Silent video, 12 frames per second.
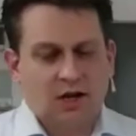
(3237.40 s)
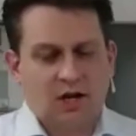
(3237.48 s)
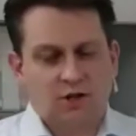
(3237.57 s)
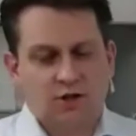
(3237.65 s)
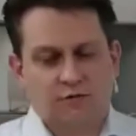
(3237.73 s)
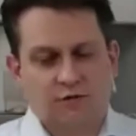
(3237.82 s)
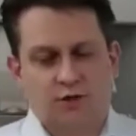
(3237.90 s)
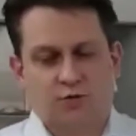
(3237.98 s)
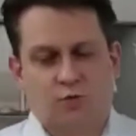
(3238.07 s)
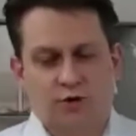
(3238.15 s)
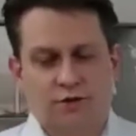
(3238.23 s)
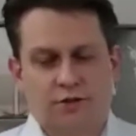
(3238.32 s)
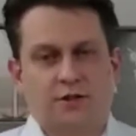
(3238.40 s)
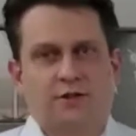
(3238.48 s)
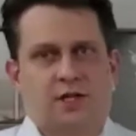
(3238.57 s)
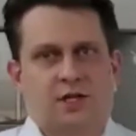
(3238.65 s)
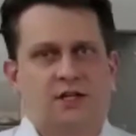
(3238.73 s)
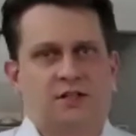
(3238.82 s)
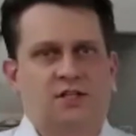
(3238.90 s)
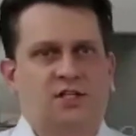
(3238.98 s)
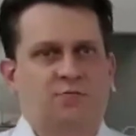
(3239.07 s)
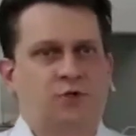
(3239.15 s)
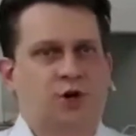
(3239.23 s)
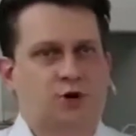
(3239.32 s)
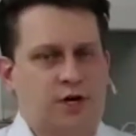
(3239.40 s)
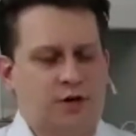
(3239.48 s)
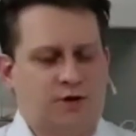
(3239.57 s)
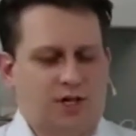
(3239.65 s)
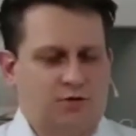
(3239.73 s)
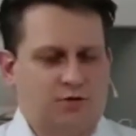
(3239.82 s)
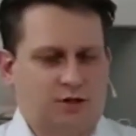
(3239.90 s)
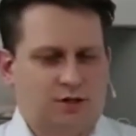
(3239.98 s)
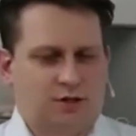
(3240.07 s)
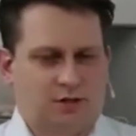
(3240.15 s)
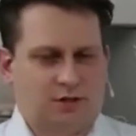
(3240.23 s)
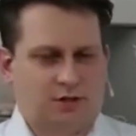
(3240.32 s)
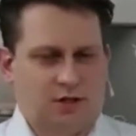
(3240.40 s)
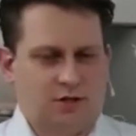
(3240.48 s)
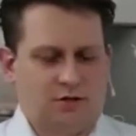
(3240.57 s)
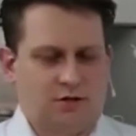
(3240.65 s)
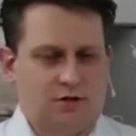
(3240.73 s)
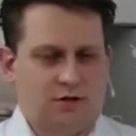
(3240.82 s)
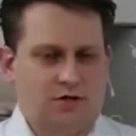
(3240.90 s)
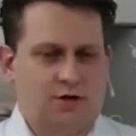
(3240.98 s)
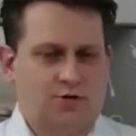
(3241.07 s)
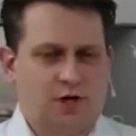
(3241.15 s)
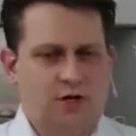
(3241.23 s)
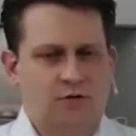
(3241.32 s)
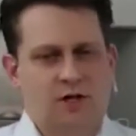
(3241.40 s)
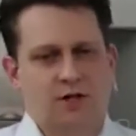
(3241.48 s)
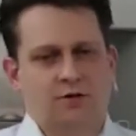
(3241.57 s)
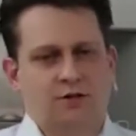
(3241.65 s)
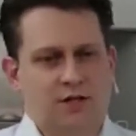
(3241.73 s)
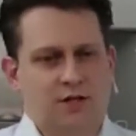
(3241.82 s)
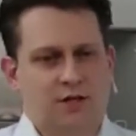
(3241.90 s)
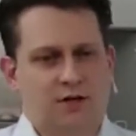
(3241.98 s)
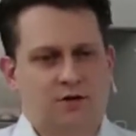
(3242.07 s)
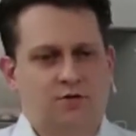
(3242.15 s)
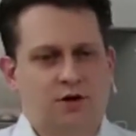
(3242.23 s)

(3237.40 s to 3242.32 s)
Each of these voxels has some gray value assigned to it, and the gray values are in the